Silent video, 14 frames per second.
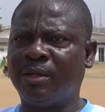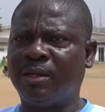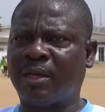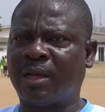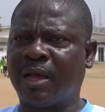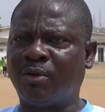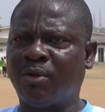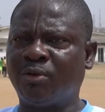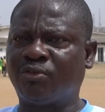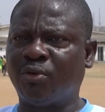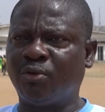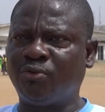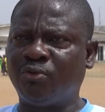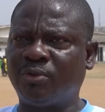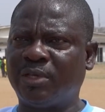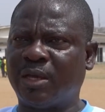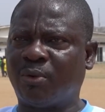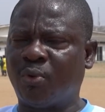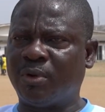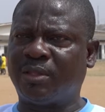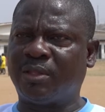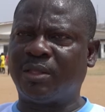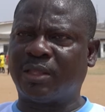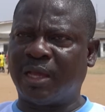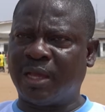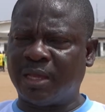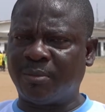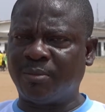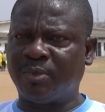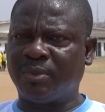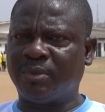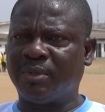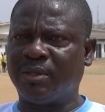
they can also use their quality time